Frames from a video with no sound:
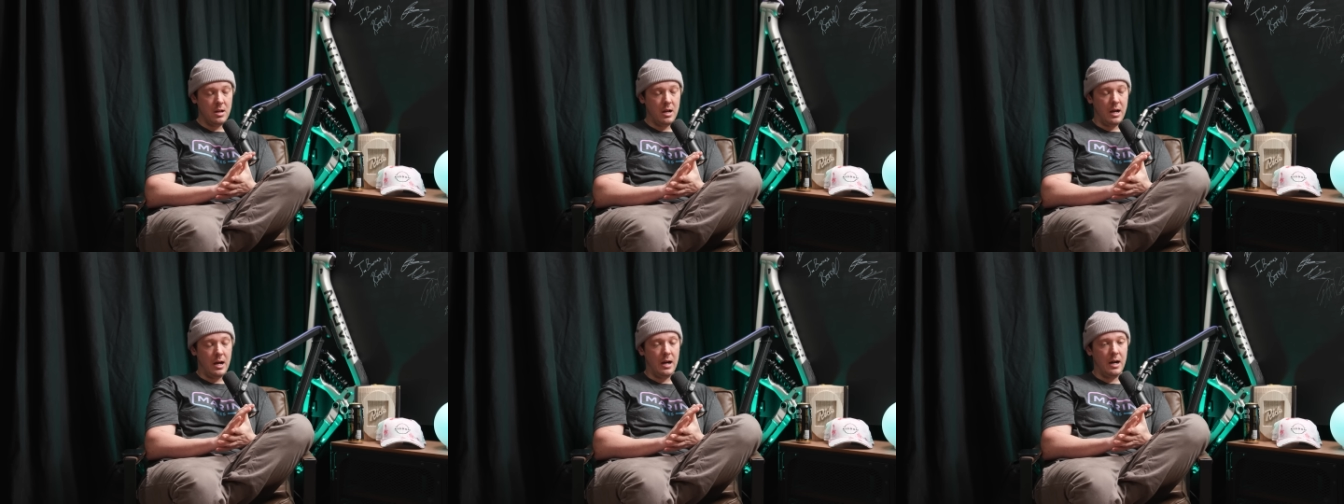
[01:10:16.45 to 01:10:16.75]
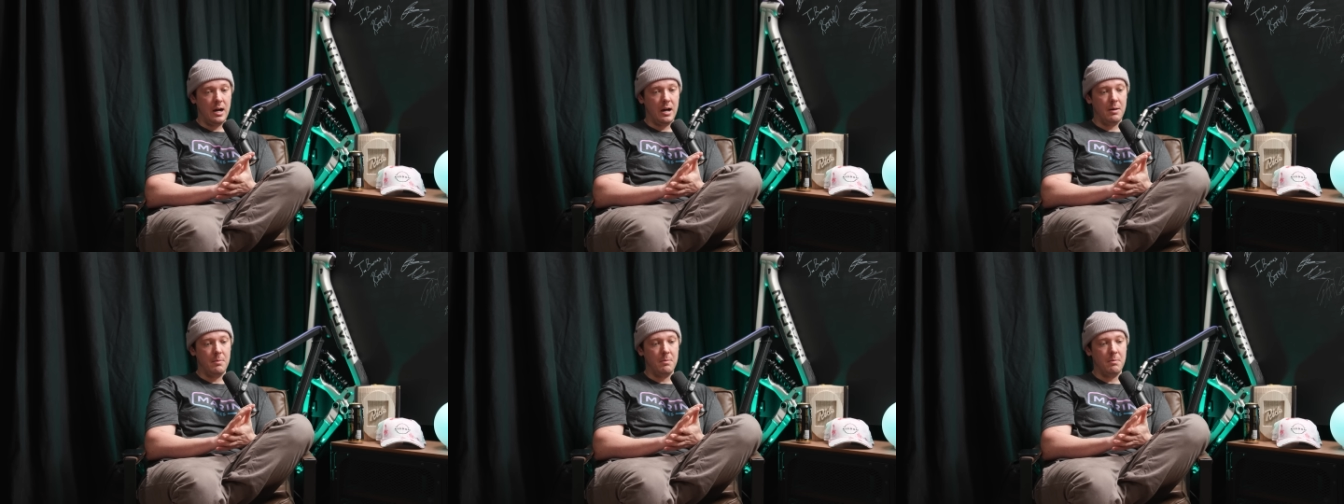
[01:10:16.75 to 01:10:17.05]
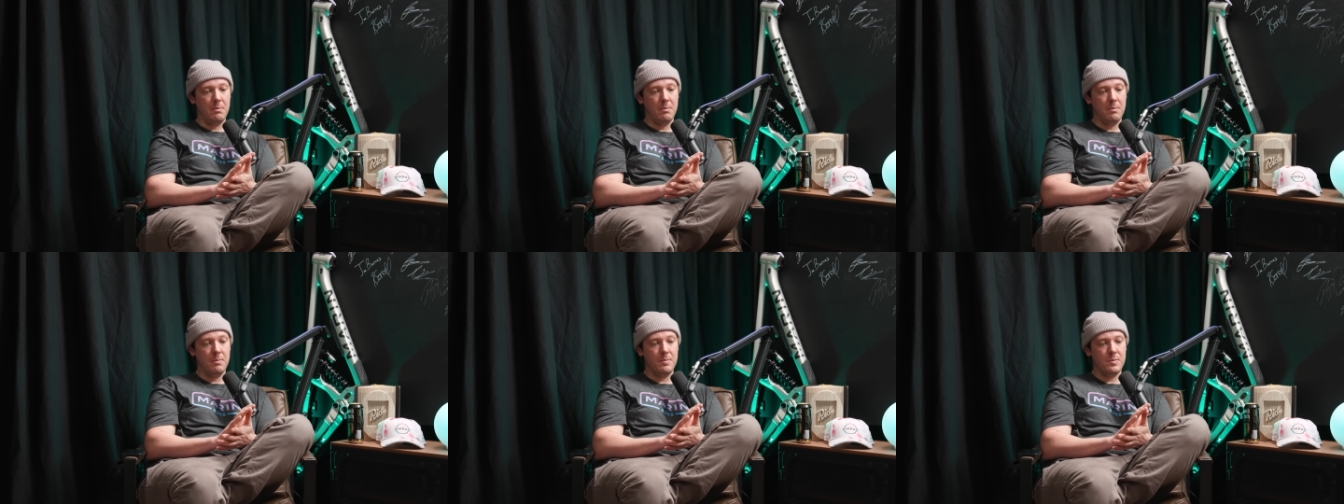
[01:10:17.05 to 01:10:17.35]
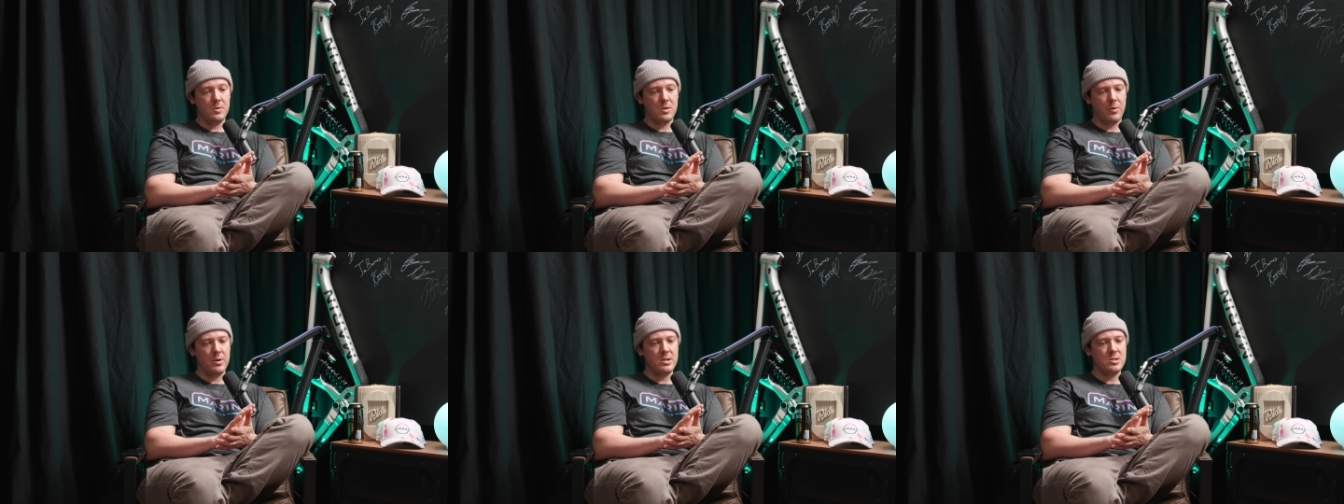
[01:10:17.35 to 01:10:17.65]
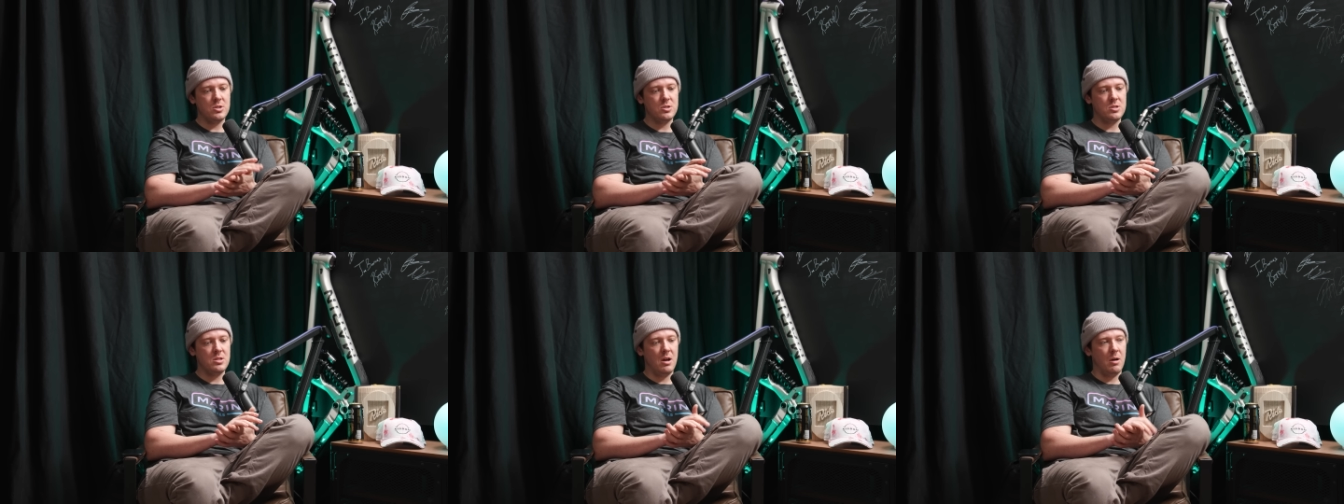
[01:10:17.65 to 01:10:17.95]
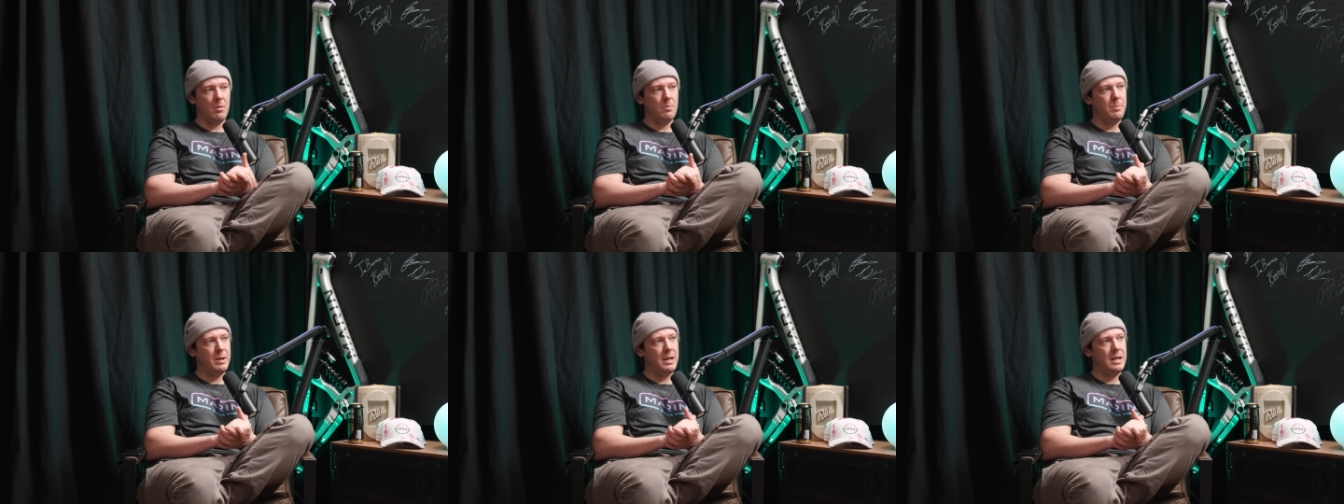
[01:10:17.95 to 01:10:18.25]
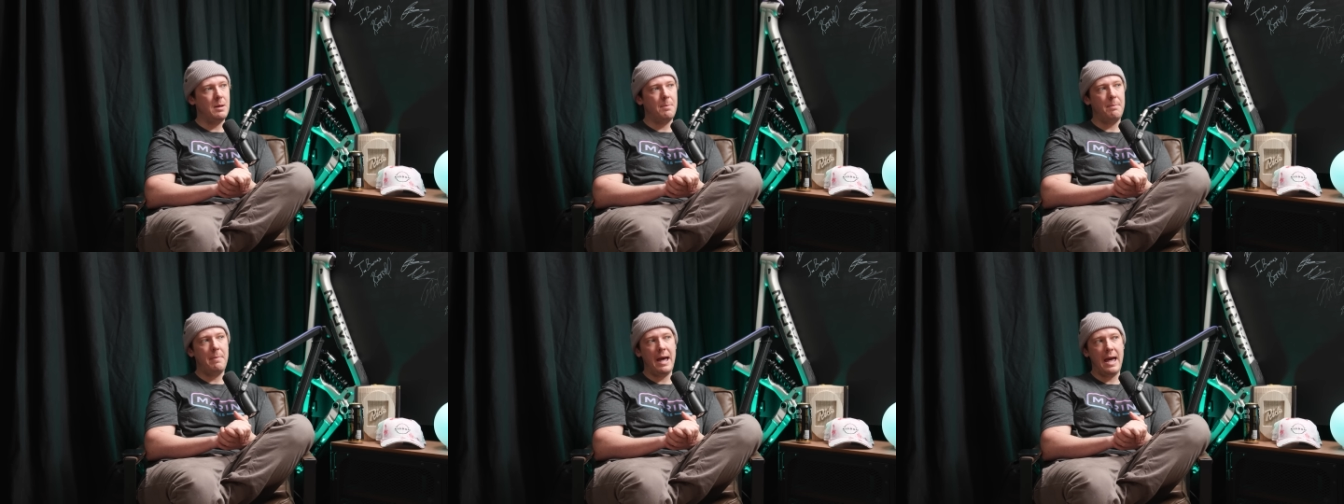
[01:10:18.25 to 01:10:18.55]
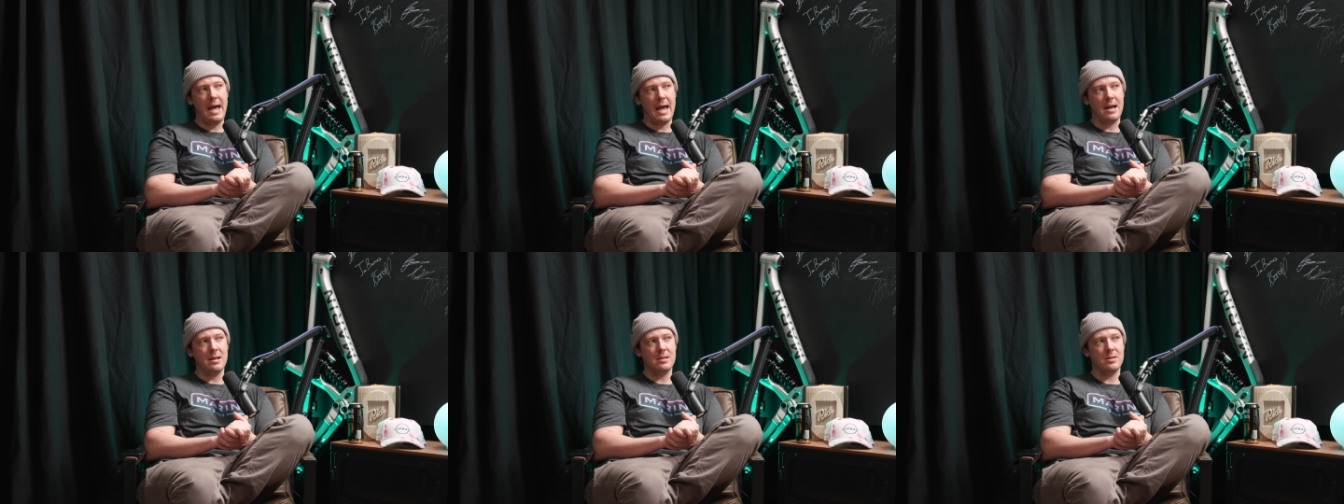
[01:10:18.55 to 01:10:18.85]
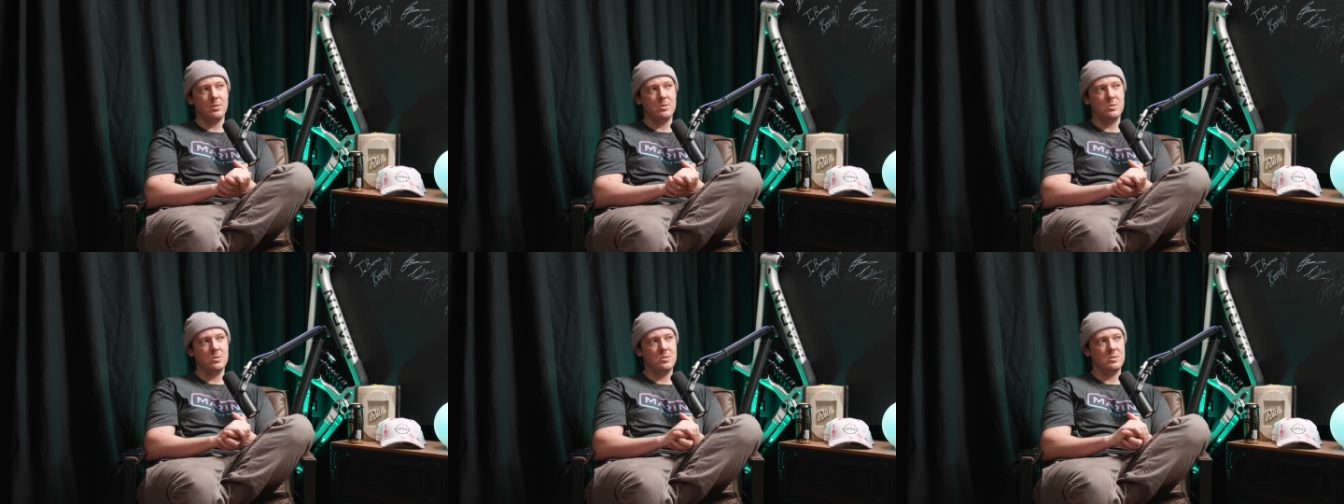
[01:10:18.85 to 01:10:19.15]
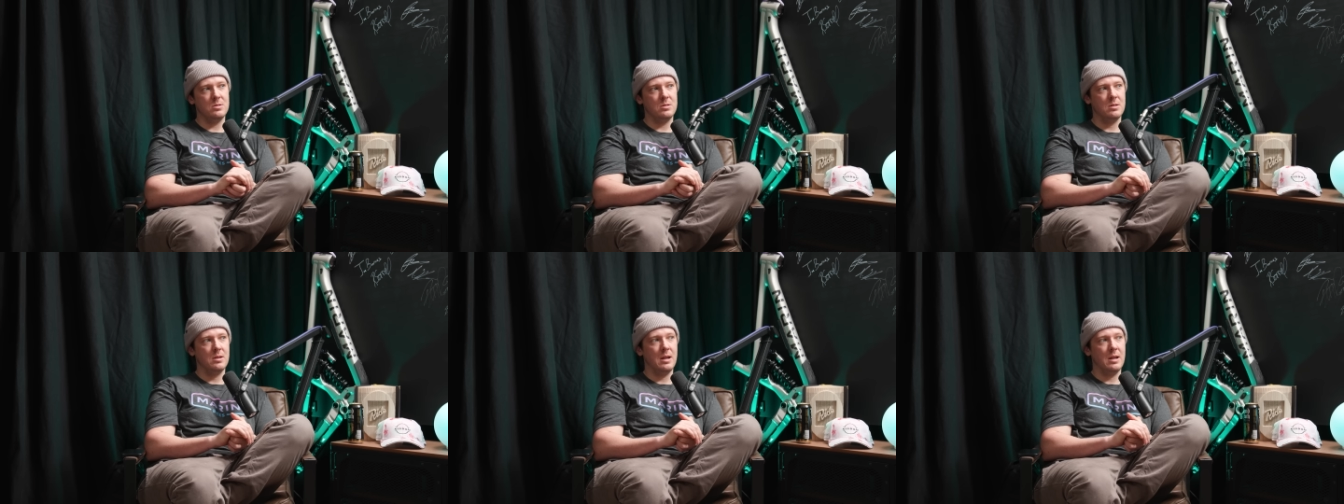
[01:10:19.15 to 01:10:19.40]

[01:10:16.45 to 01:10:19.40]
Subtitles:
So he's just not being a pet. So he doesn't.